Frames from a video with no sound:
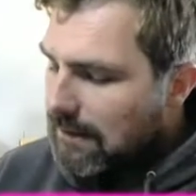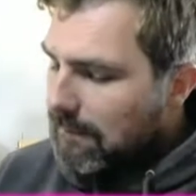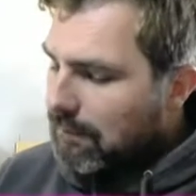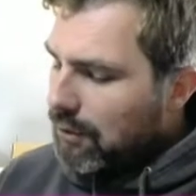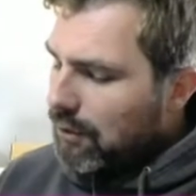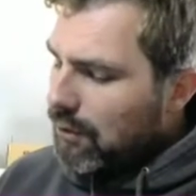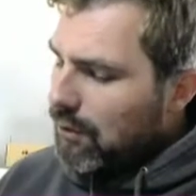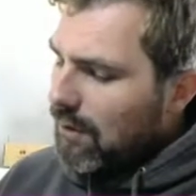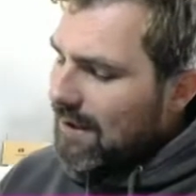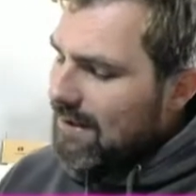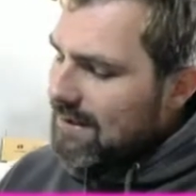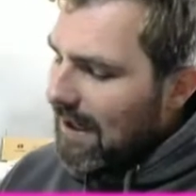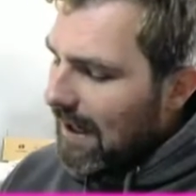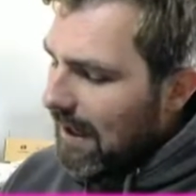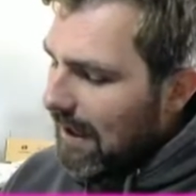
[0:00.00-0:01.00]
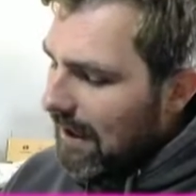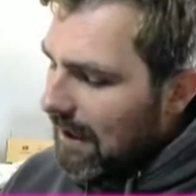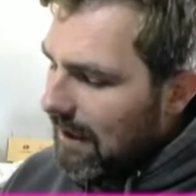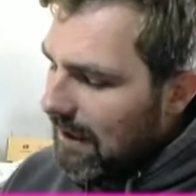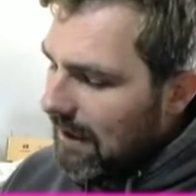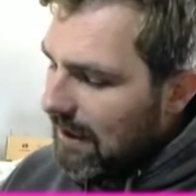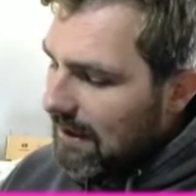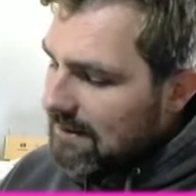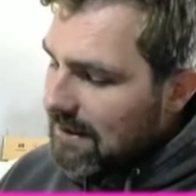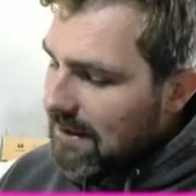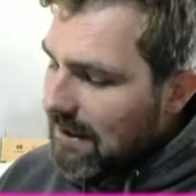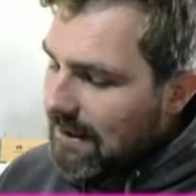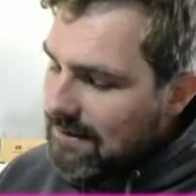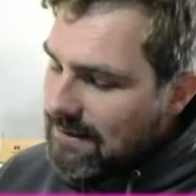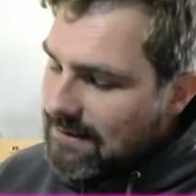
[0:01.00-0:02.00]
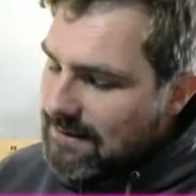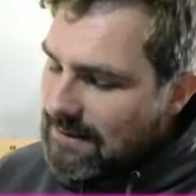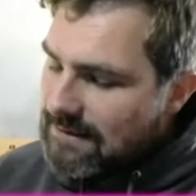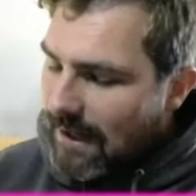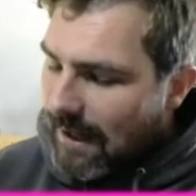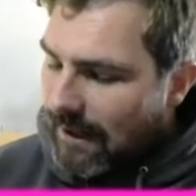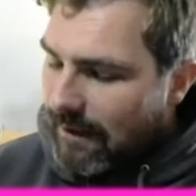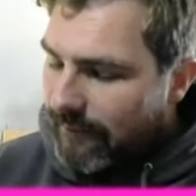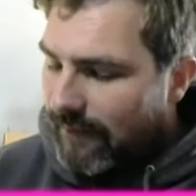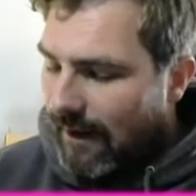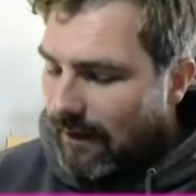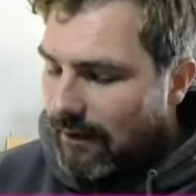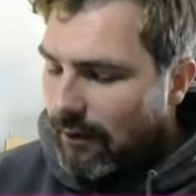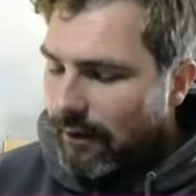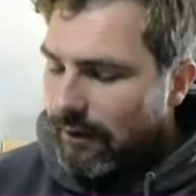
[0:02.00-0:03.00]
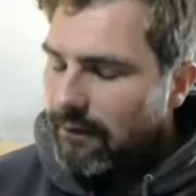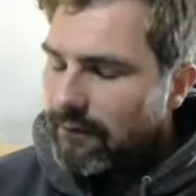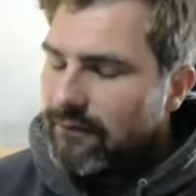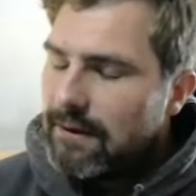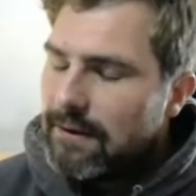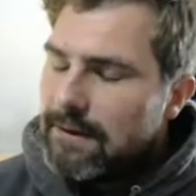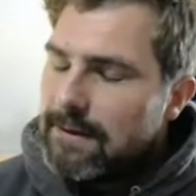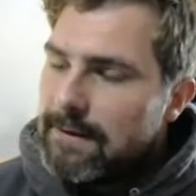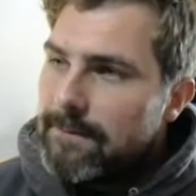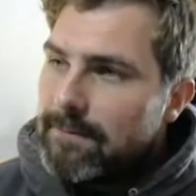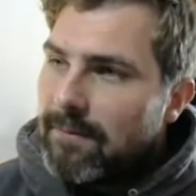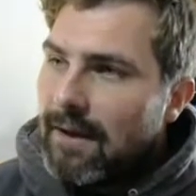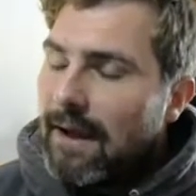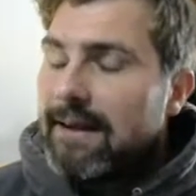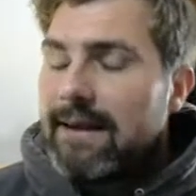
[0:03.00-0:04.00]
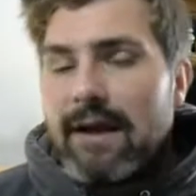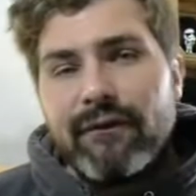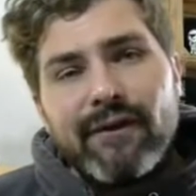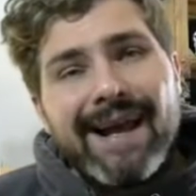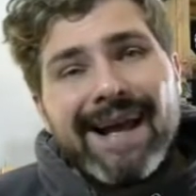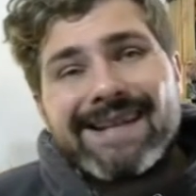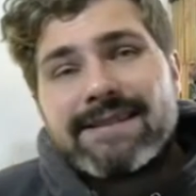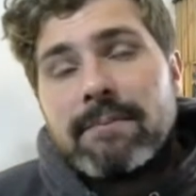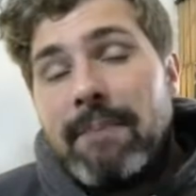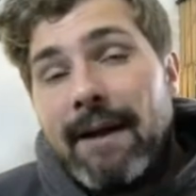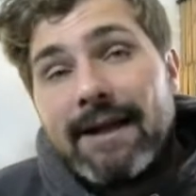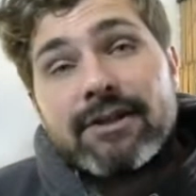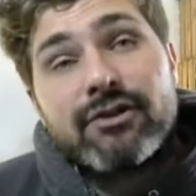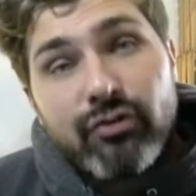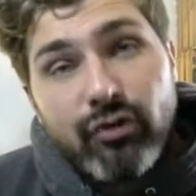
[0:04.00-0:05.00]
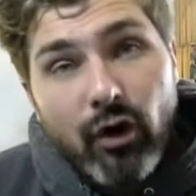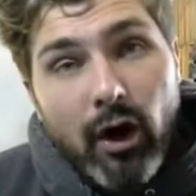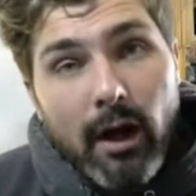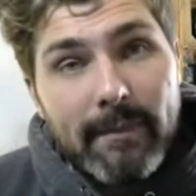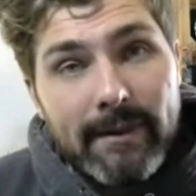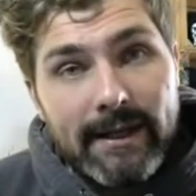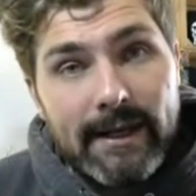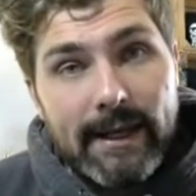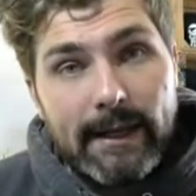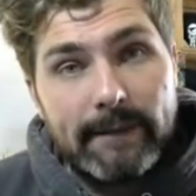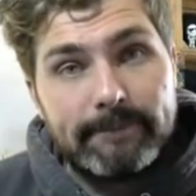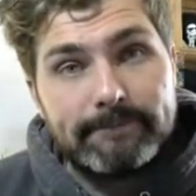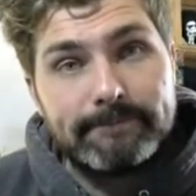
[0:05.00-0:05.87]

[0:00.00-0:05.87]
Blue is a deck that kind of, it definitely has the best tribe in the game.